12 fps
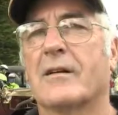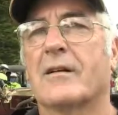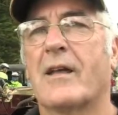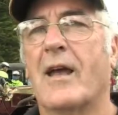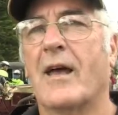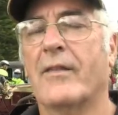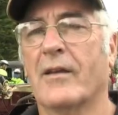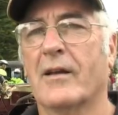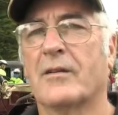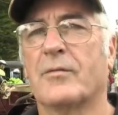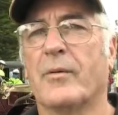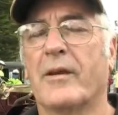little car, the
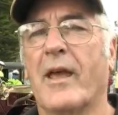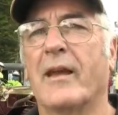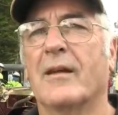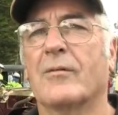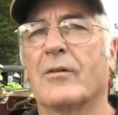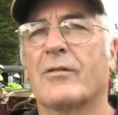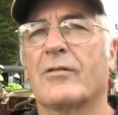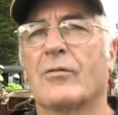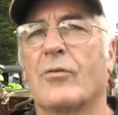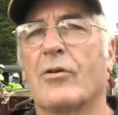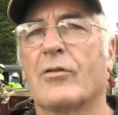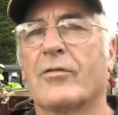English Mechanic, was the
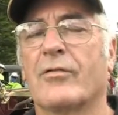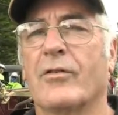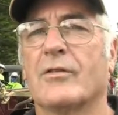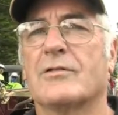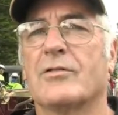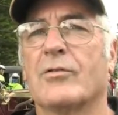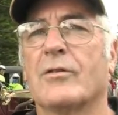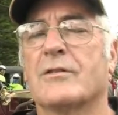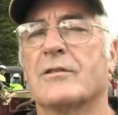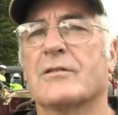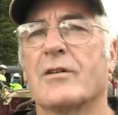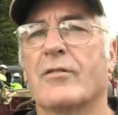world's first
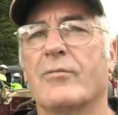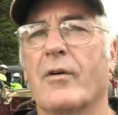do-it-yourself